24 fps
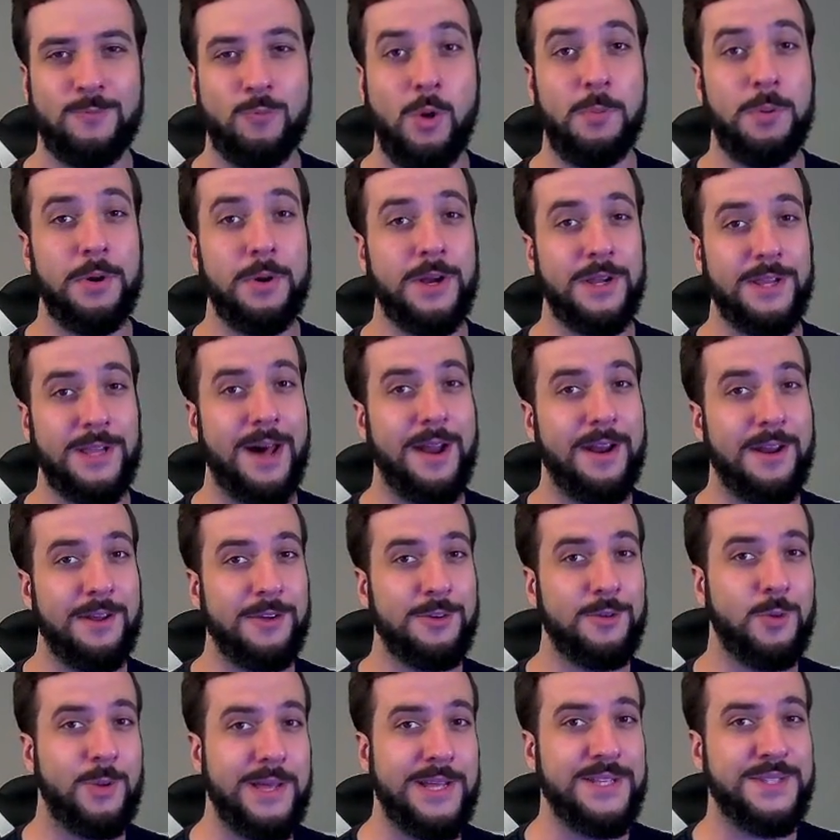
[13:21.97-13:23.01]
We put a lot
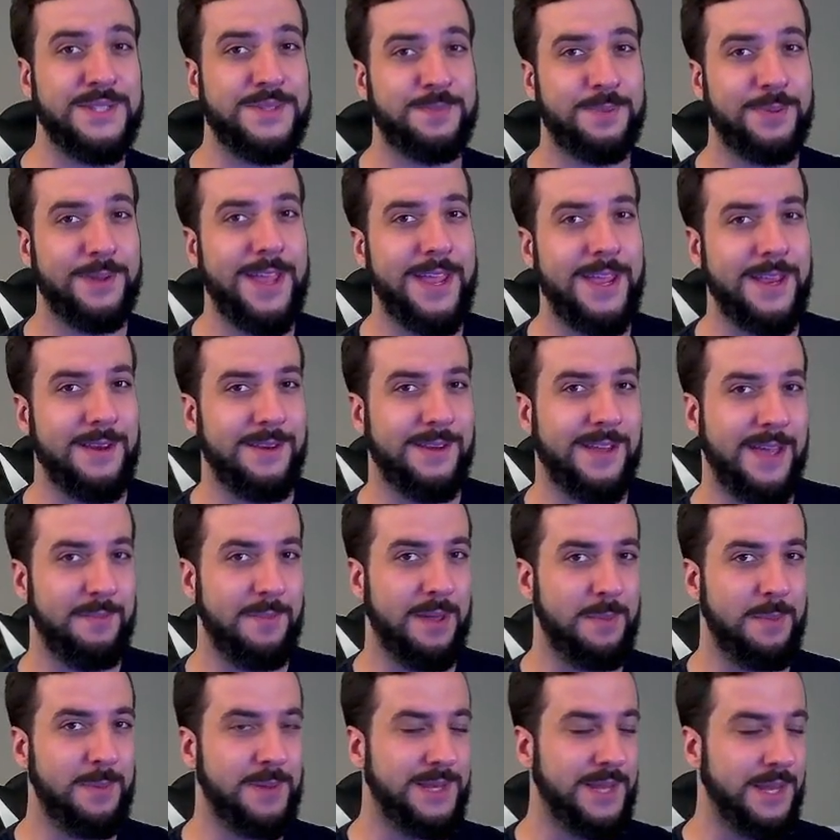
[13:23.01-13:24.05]
on Queen's plate and
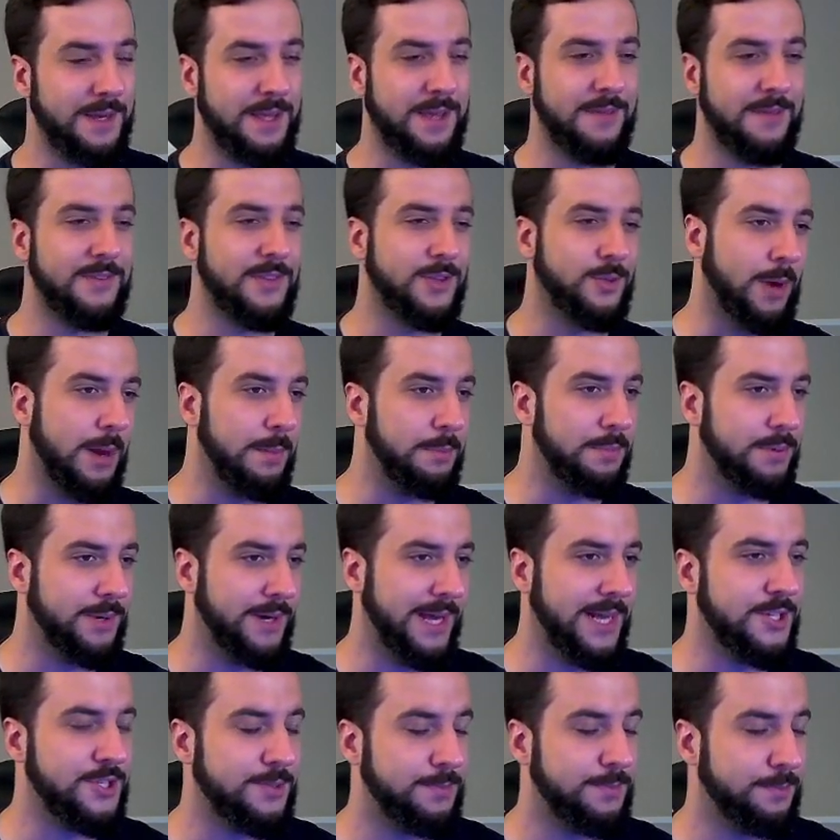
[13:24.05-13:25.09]
maybe didn't give it the right
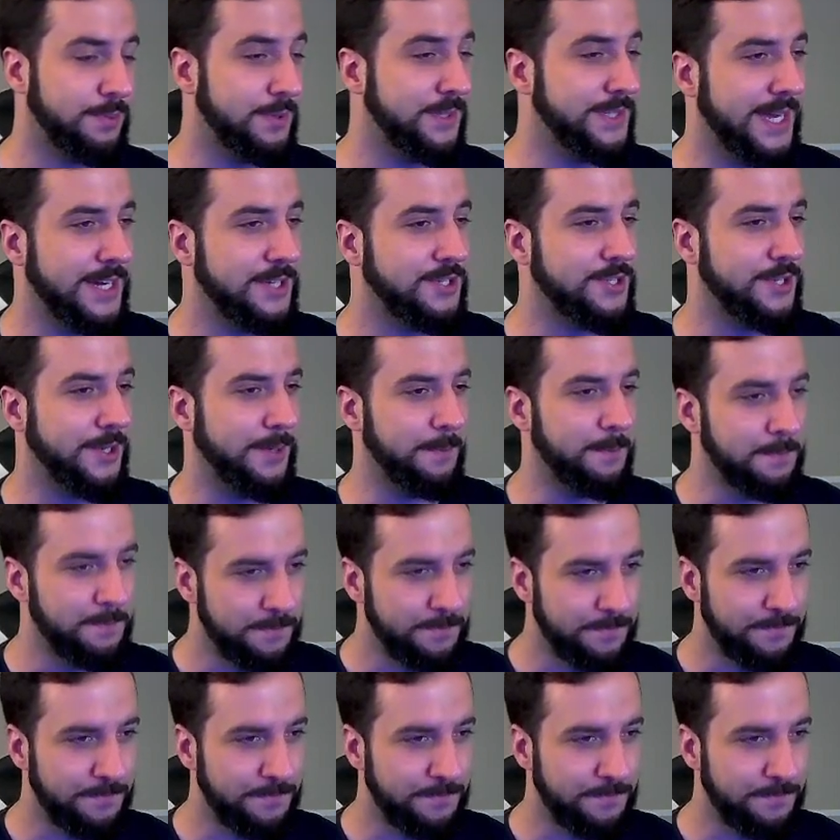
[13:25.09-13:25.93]
protection.